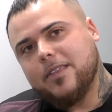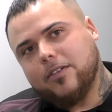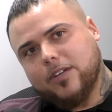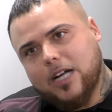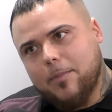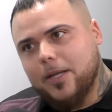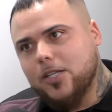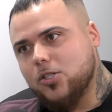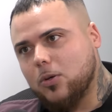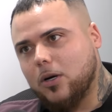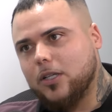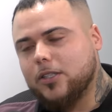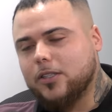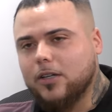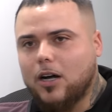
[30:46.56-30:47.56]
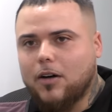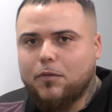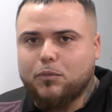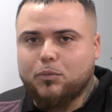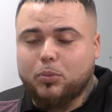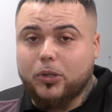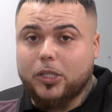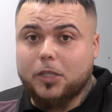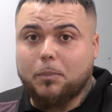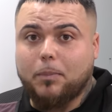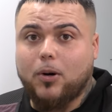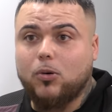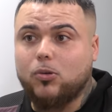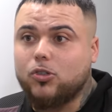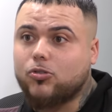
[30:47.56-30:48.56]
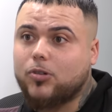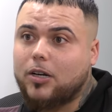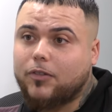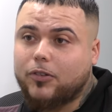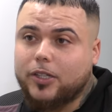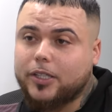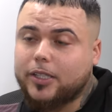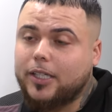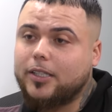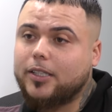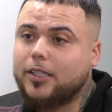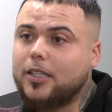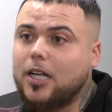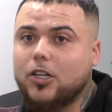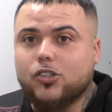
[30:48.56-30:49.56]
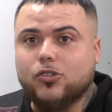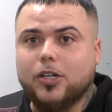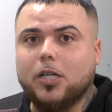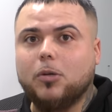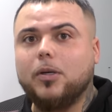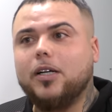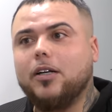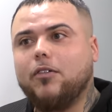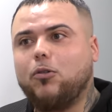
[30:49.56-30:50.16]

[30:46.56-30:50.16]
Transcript: they've come into us. I've put this bottle straight through this geezer's nut straight away.